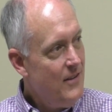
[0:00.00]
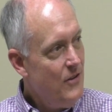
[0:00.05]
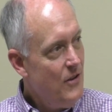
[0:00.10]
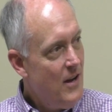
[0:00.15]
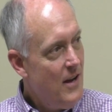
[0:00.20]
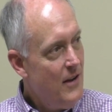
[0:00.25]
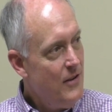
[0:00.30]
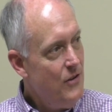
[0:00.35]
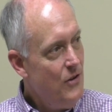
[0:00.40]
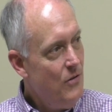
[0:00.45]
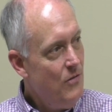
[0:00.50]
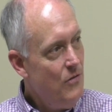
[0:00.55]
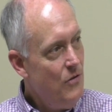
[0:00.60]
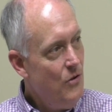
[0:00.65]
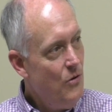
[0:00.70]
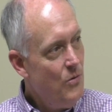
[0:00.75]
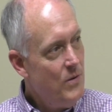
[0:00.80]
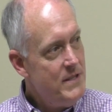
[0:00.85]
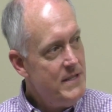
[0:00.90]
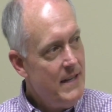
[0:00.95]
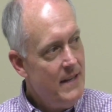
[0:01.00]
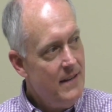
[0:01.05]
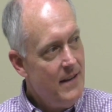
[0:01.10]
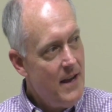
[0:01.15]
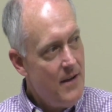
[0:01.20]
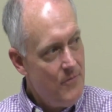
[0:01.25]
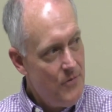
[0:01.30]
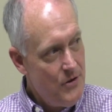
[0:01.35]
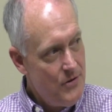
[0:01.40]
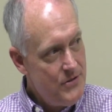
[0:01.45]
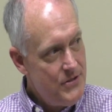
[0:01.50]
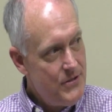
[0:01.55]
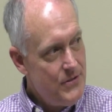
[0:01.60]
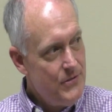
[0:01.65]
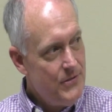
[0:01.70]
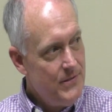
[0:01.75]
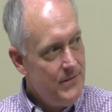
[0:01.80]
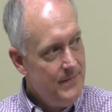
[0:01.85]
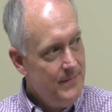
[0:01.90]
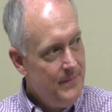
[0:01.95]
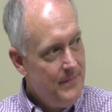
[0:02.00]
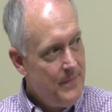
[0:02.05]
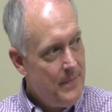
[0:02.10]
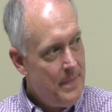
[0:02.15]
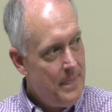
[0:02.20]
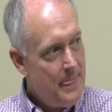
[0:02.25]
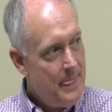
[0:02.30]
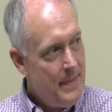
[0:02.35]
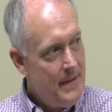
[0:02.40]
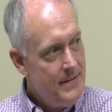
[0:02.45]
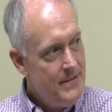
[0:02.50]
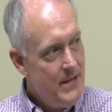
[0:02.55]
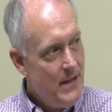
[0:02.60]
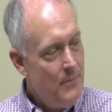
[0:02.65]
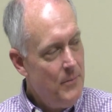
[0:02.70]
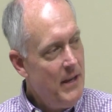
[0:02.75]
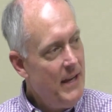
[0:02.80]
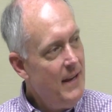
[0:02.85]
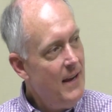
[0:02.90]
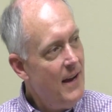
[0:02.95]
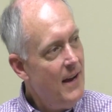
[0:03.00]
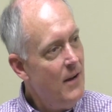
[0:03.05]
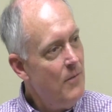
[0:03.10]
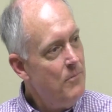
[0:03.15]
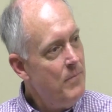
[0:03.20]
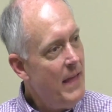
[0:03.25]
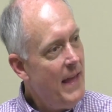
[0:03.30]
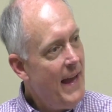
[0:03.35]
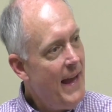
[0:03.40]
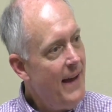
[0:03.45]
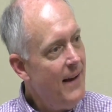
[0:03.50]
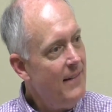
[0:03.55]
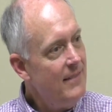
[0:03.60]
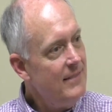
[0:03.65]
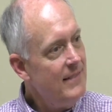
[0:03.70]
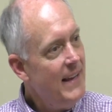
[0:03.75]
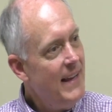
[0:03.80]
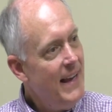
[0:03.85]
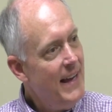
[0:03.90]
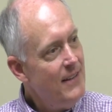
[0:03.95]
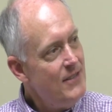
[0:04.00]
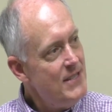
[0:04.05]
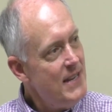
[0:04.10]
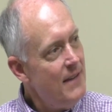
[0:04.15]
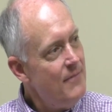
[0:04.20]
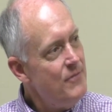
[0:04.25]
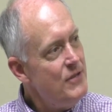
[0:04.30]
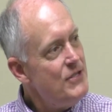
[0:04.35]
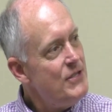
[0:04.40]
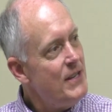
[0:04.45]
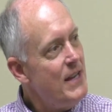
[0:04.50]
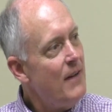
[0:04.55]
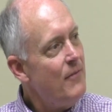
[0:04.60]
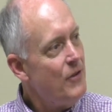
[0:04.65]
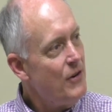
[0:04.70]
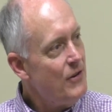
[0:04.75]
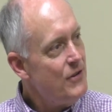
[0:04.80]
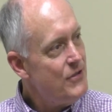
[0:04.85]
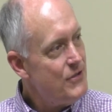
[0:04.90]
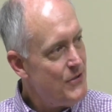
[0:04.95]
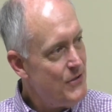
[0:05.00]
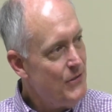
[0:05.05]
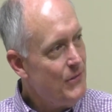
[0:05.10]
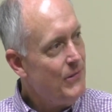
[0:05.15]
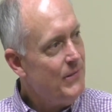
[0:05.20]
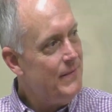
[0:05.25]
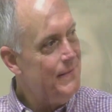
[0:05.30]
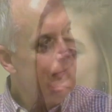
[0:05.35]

Uh, you, you attend Governor's School. Yes. Tell me, uh, how how tough is Governor's School?